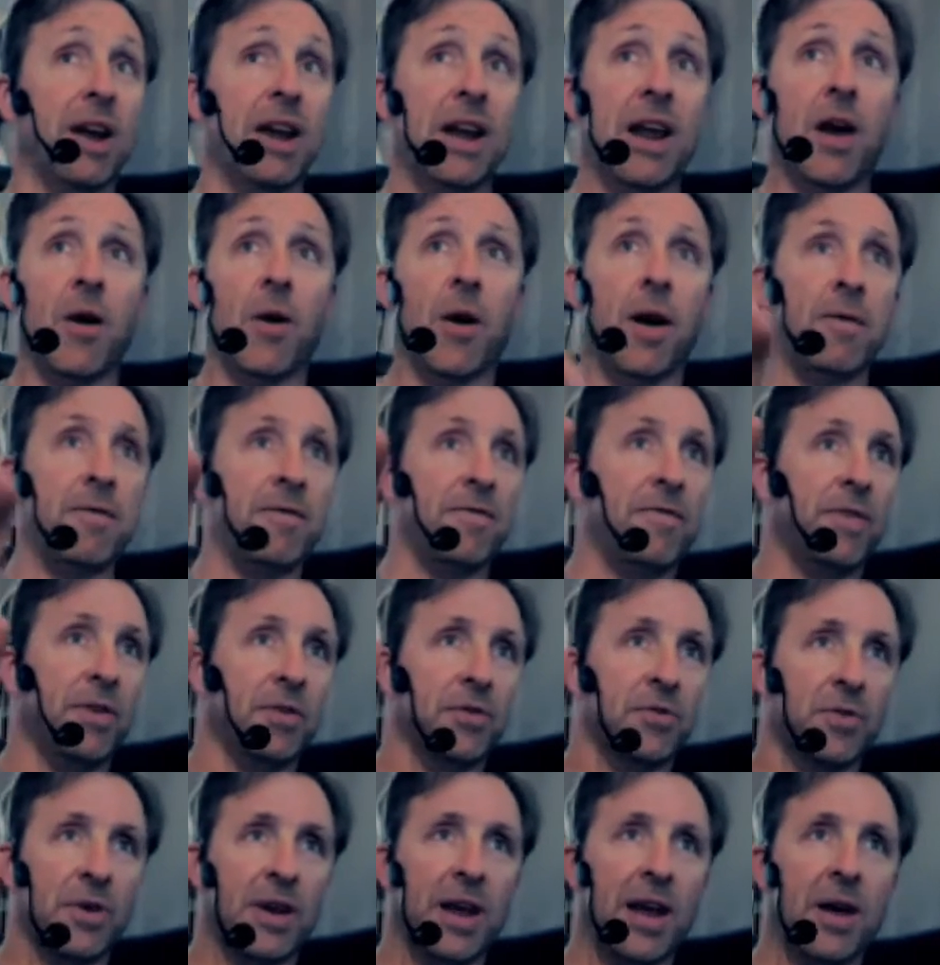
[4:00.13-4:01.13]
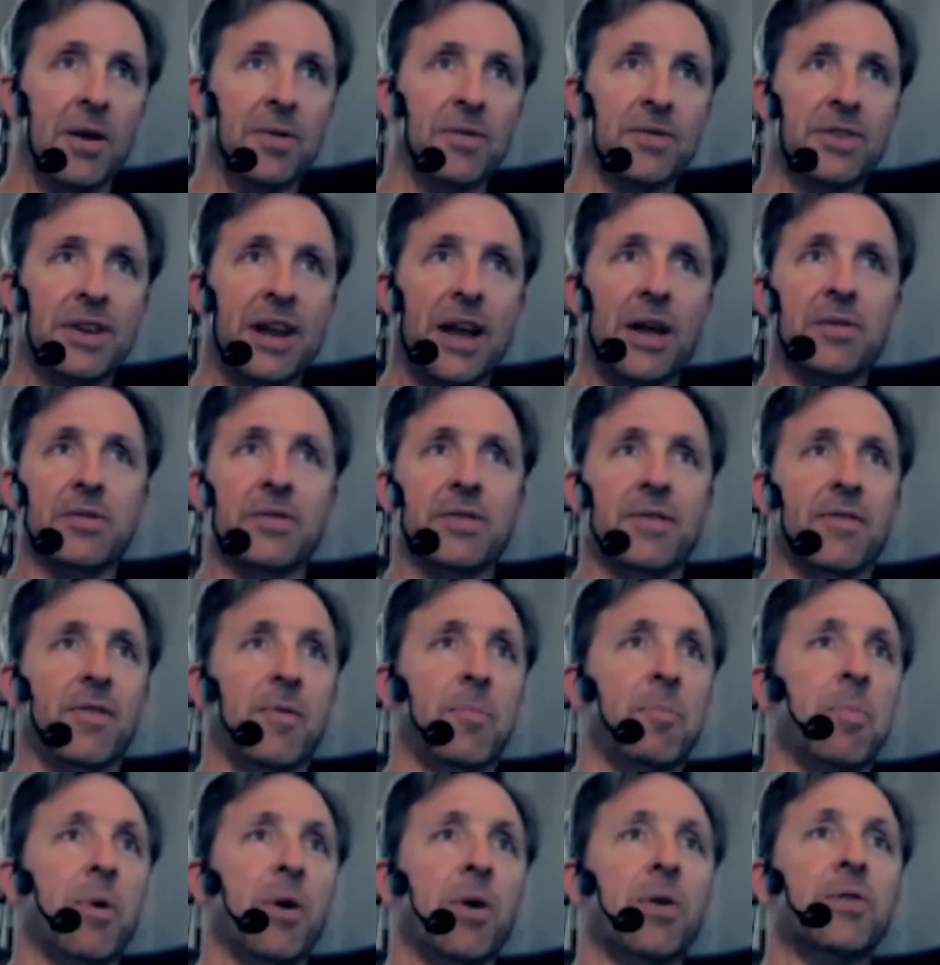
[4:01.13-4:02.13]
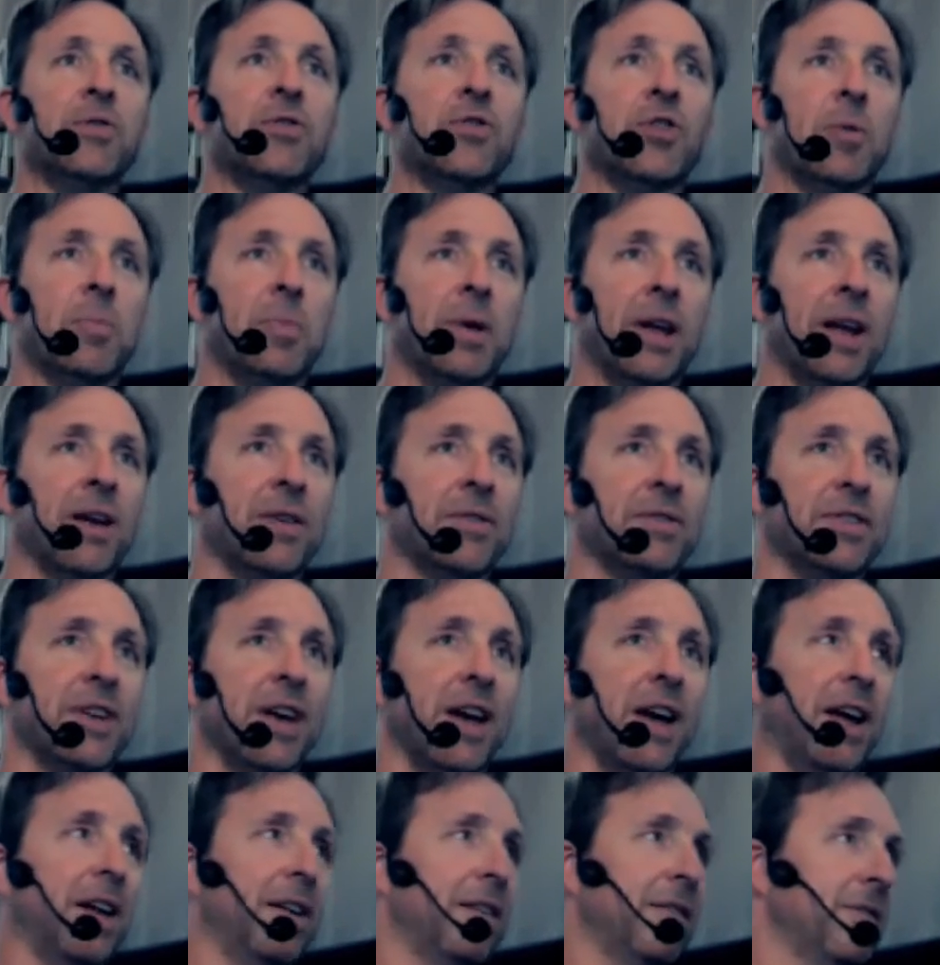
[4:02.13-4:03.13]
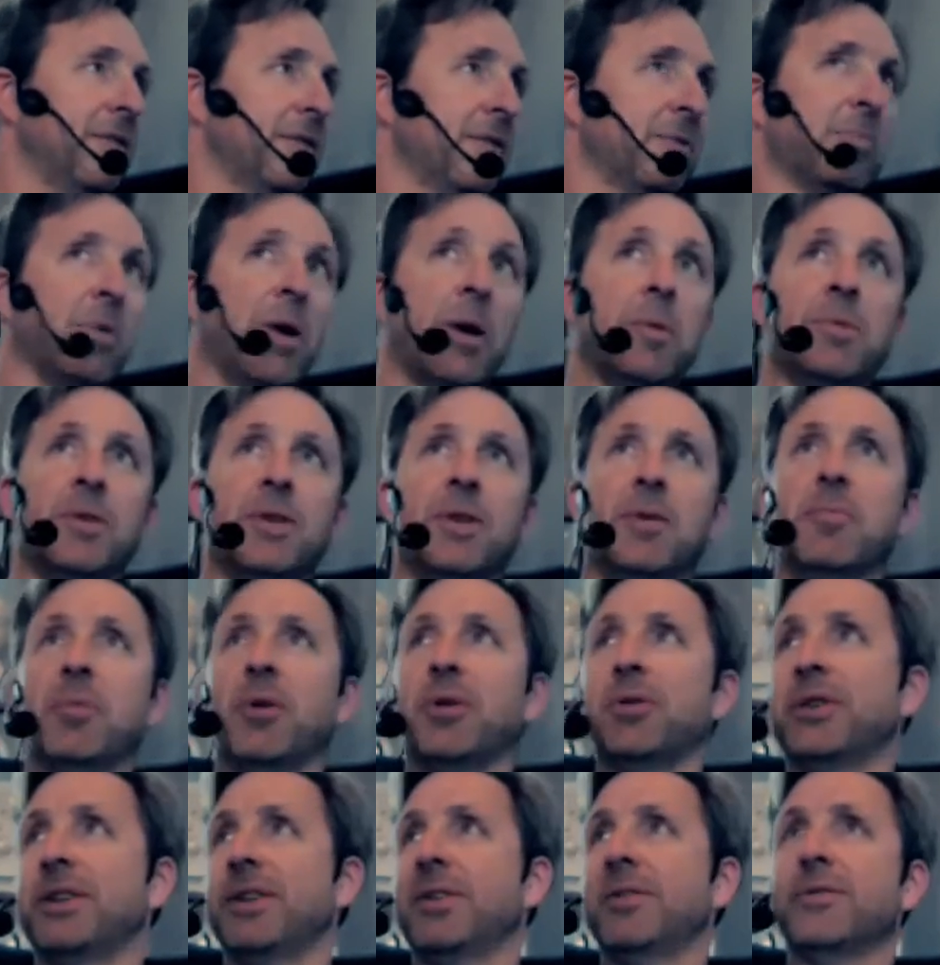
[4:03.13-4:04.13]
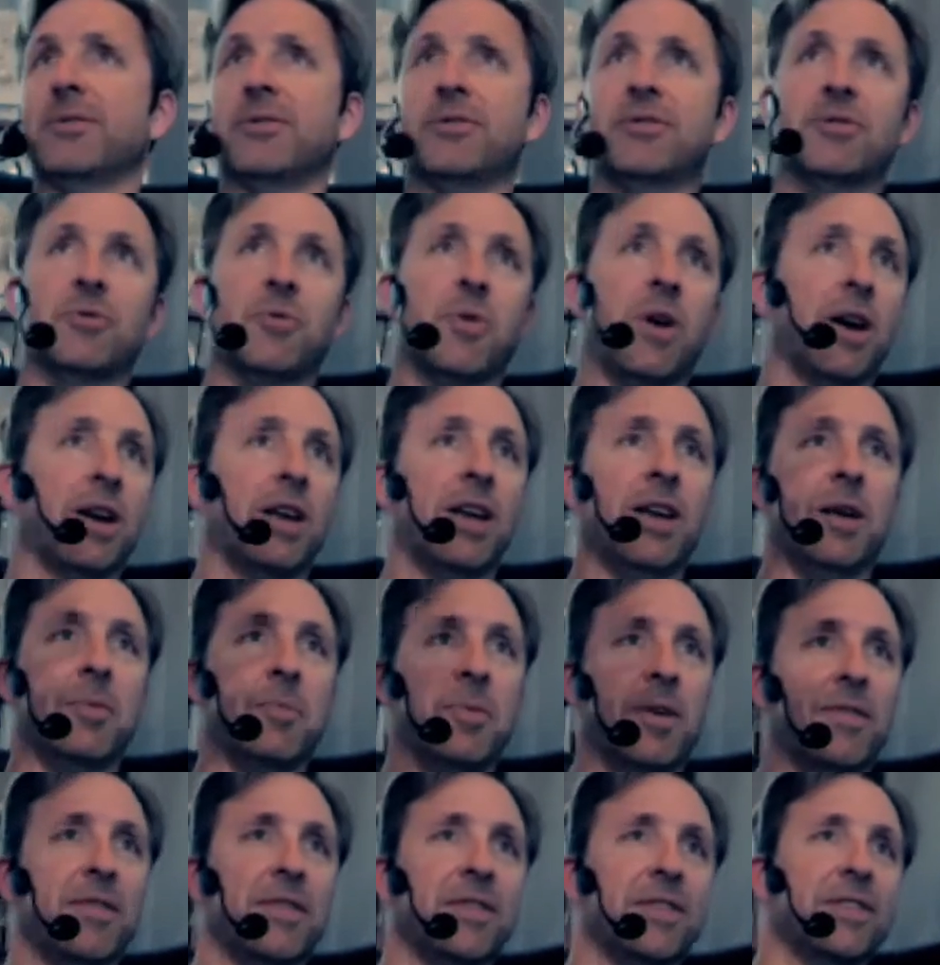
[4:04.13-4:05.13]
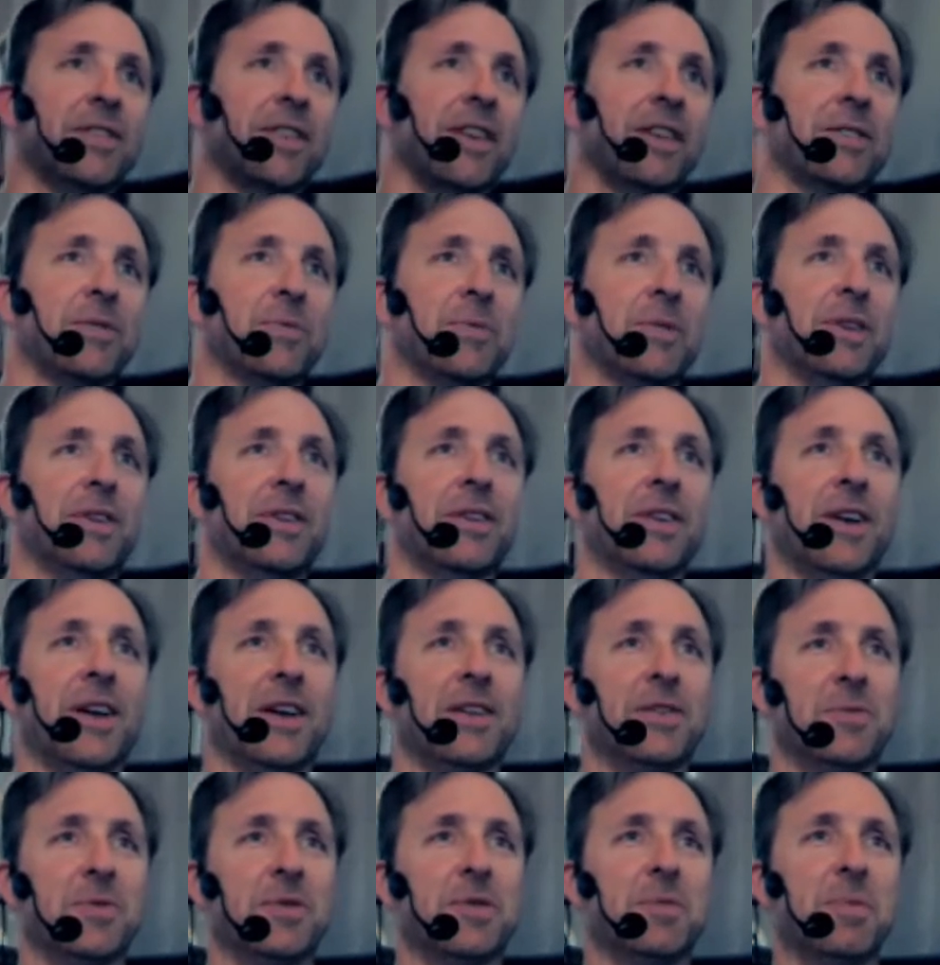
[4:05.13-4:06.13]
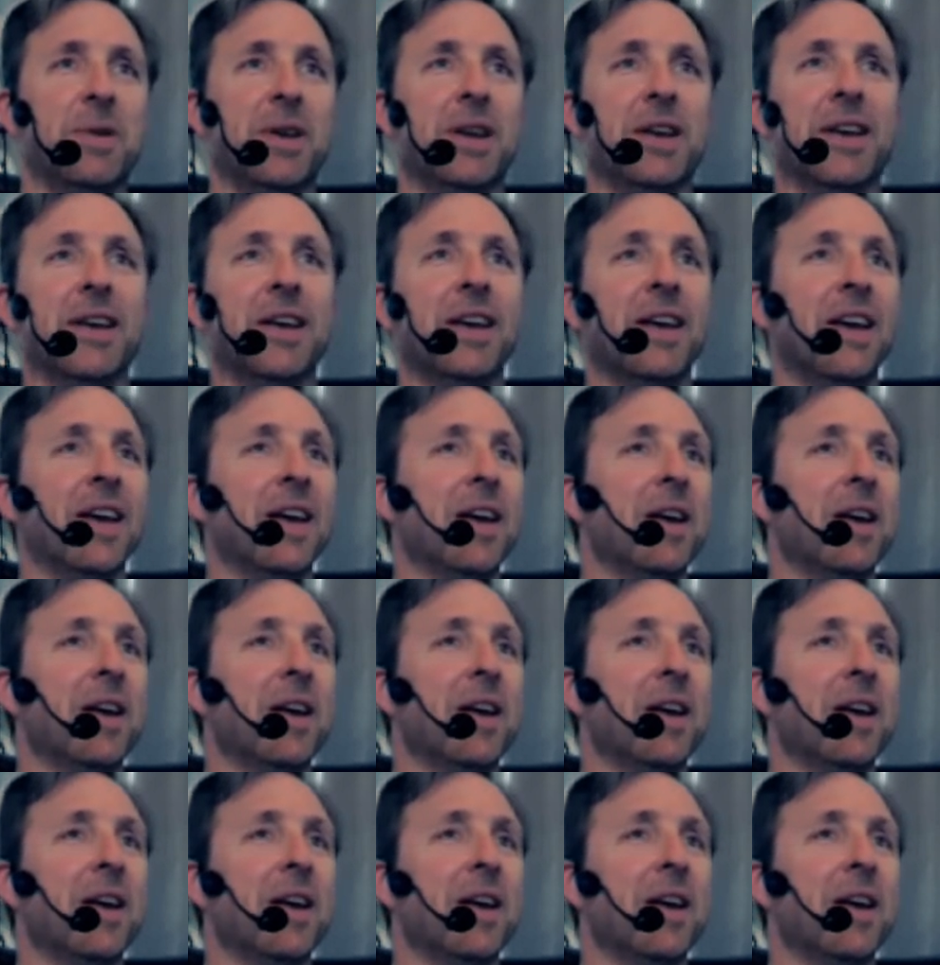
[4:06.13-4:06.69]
now, I'm filtering out sounds of a bird chirping outside. There's probably a bald eagle squawking above us as we speak.